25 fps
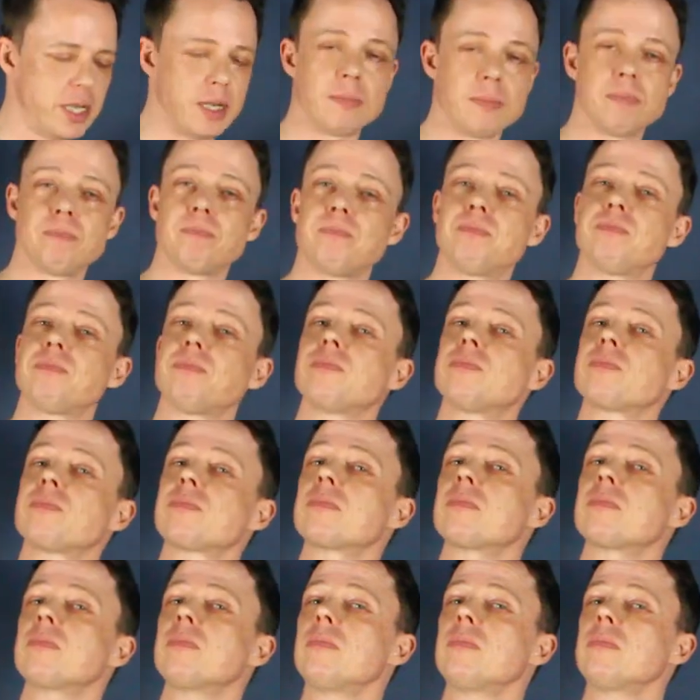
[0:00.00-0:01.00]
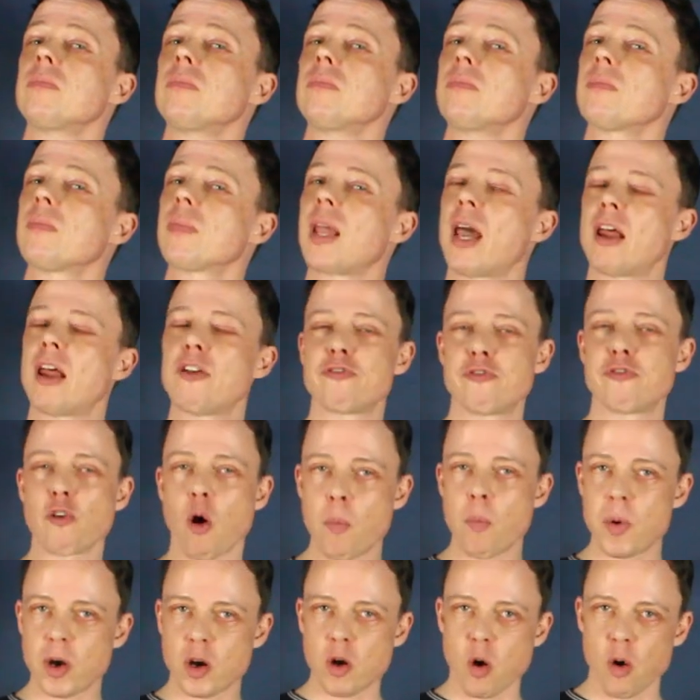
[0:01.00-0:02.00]
and
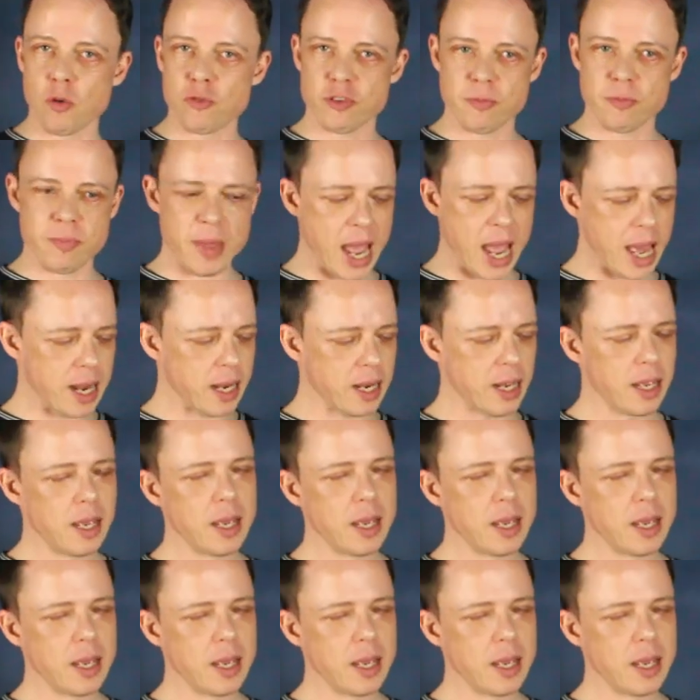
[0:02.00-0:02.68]
form a chord from that,